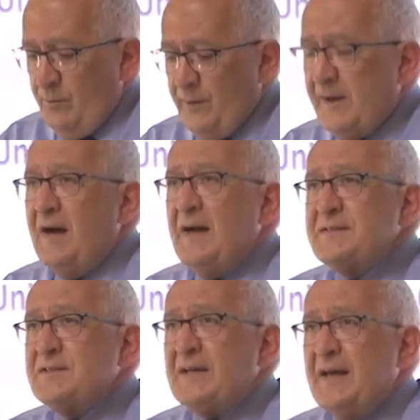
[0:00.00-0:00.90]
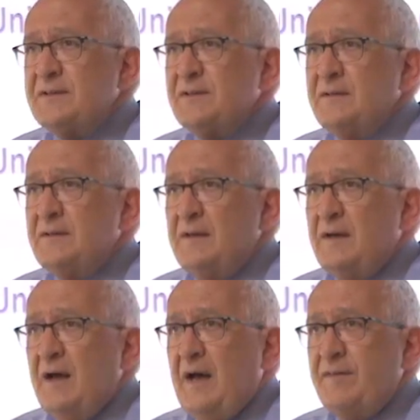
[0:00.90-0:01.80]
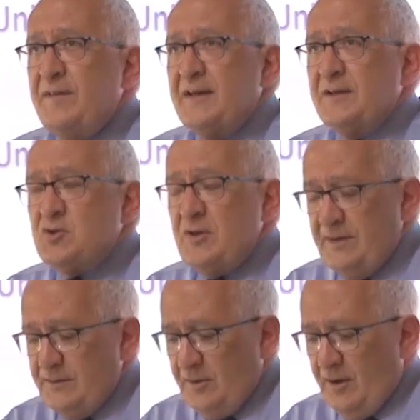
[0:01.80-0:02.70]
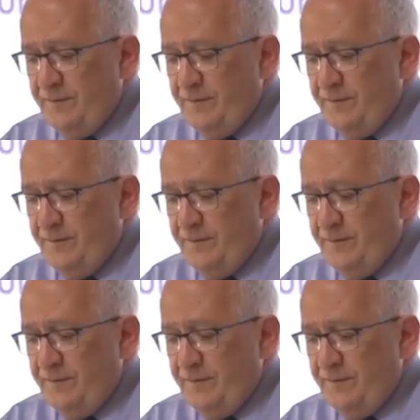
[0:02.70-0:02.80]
Rakhine State and the Kachin